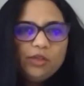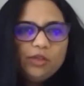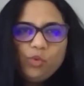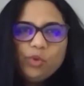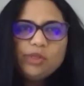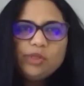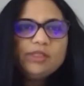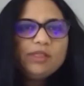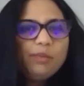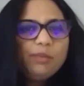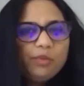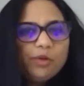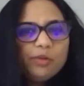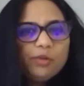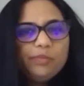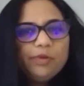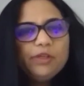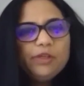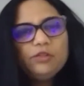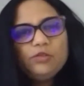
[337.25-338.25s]
What is the
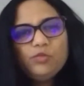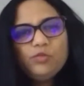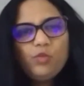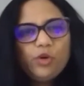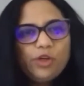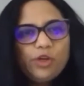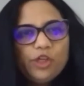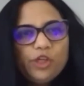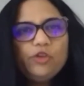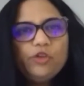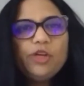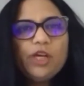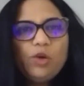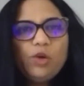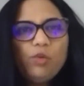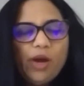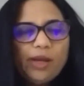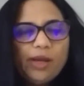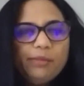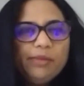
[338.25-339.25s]
purpose? What are your
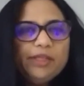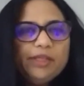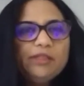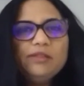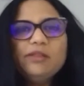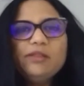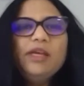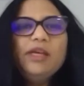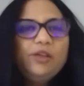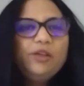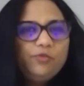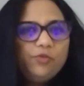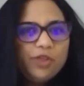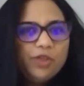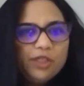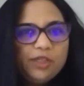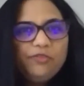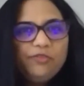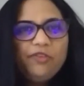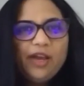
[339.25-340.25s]
requirements? We
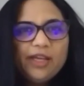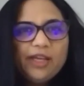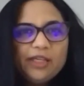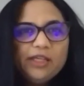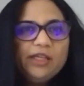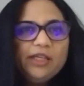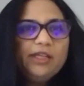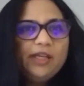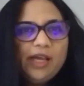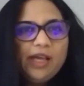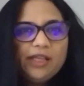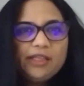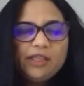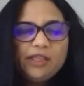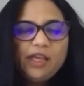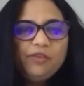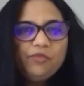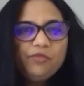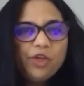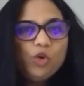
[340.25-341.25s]
define it, and
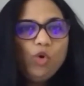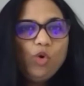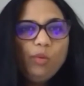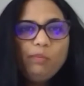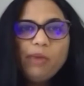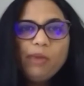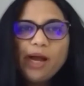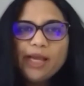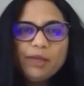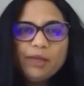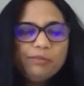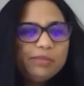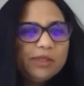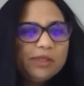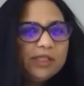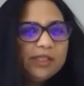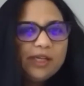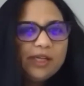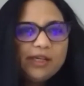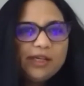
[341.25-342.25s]
then we go buy,
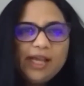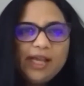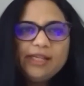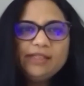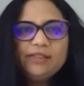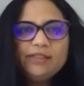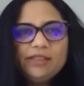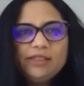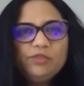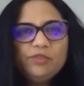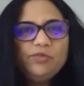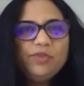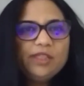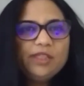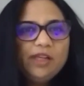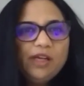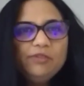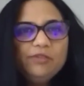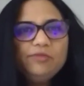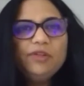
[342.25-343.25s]
build, analysis, we
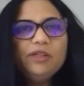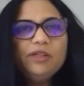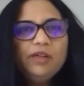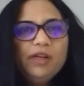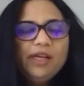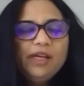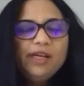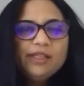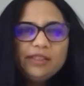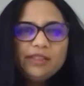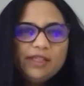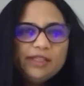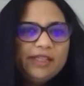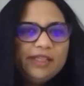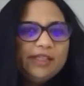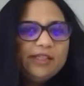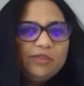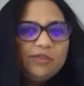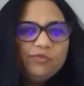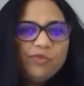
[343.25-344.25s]
deliver. Then
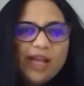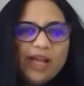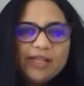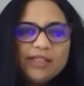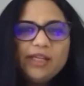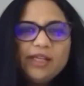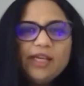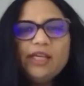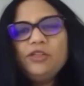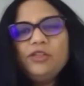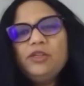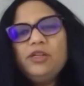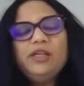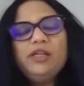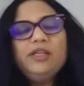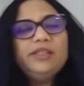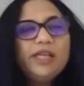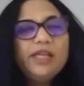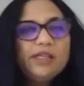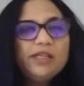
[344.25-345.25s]
there is
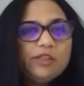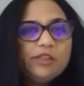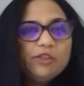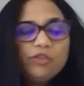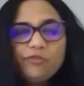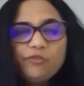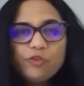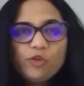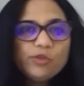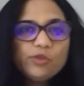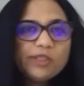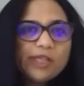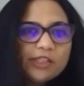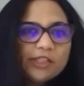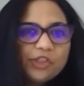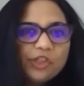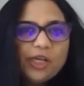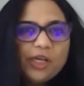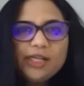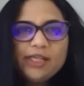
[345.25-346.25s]
validation. Then there's, of course,
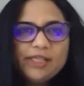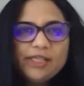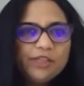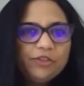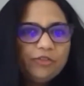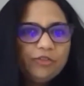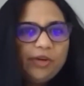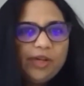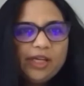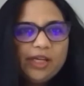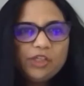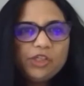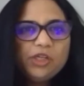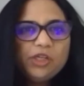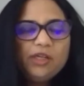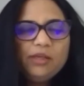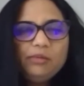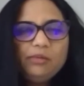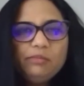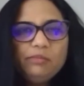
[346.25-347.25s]
agile
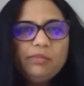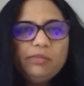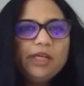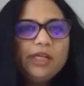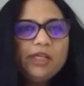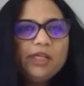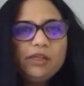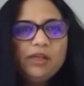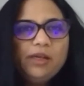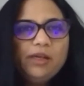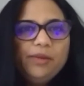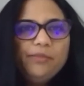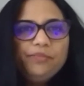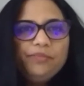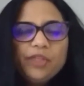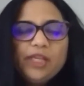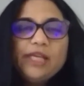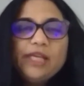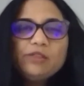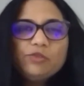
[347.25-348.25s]
iteration, but
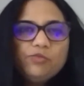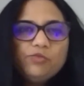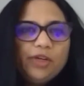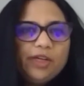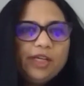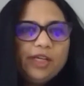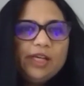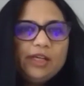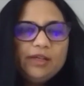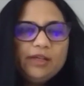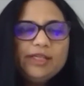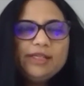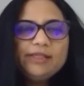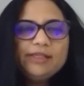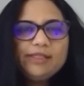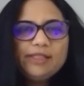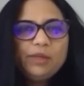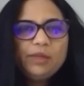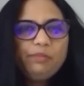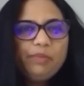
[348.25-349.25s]
it's very clear
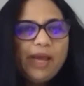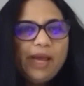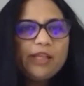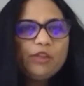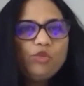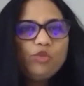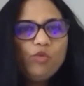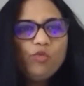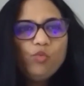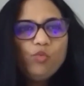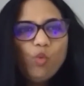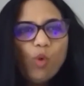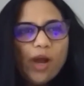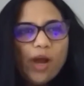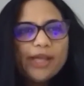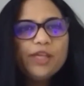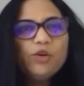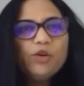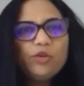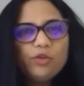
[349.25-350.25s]
set path of why
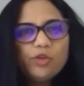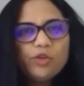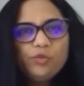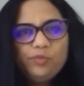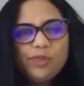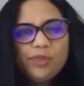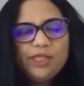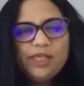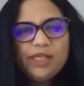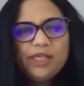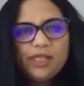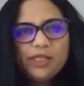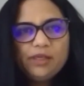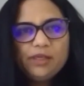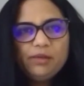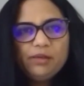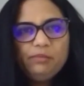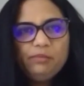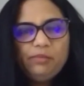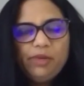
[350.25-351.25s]
are you building it.
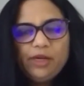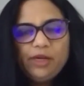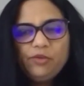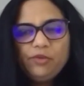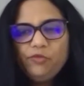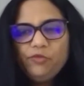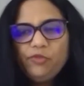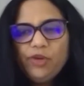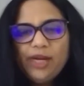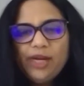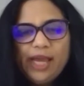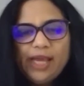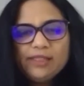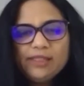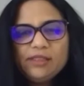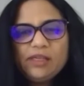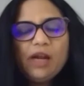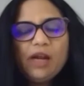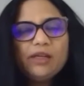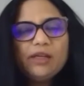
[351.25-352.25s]
But when I
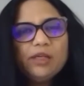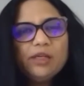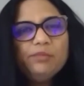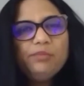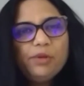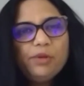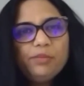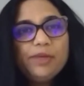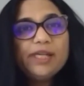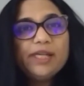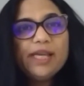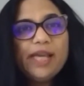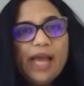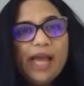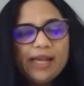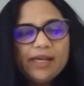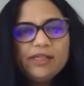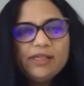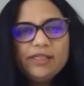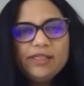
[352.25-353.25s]
started implementing
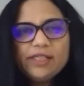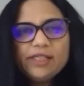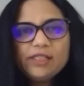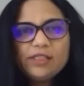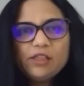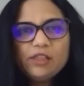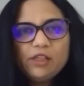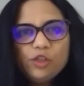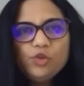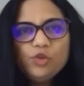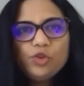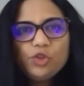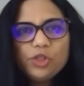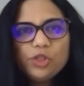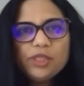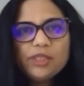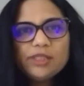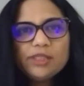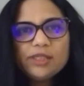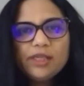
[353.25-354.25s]
analytics
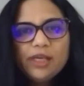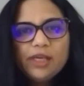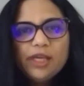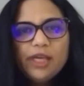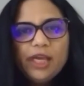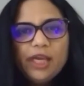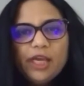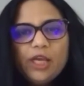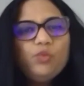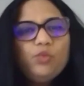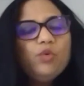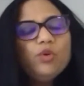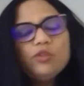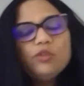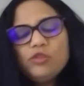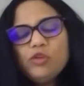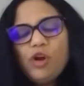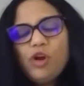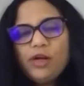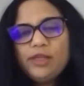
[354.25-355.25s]
solutions, it was
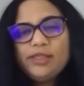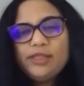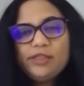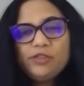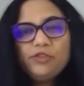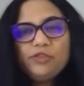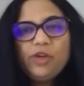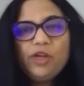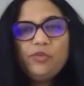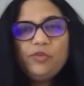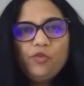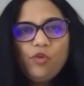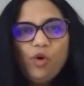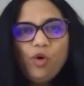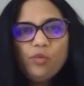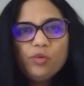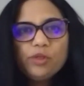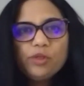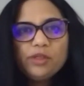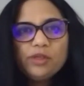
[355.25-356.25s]
not that
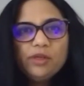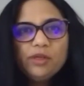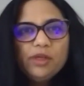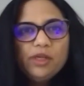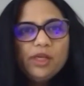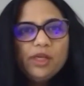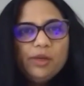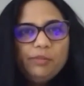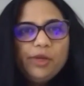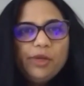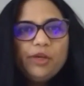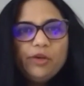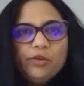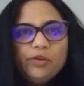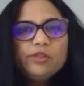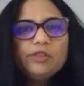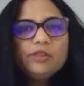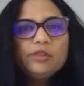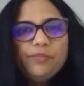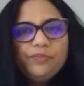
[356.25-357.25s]
straightforward
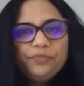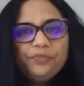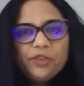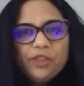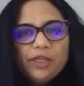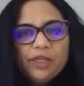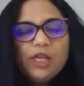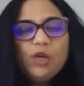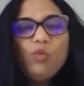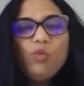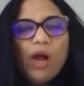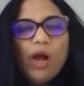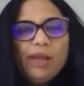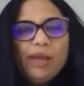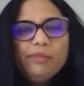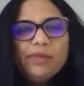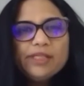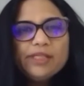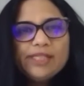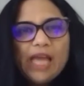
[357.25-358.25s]
because the
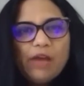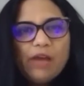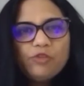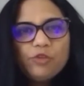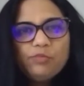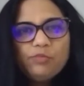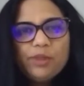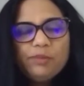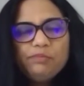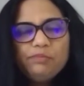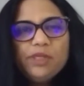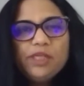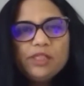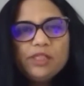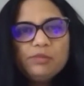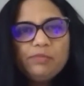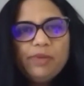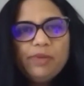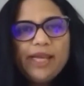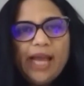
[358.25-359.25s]
requirements have to be
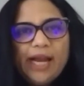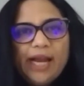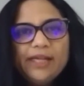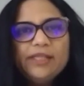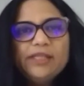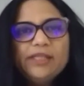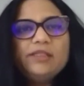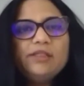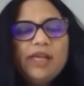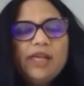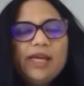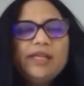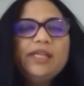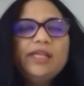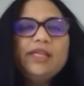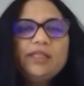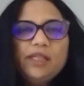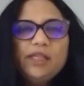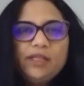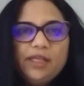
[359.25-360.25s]
built by
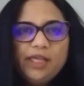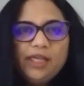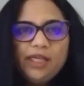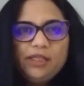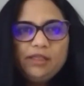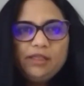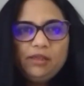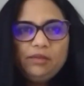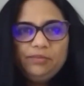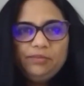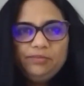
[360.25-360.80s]
understanding the data.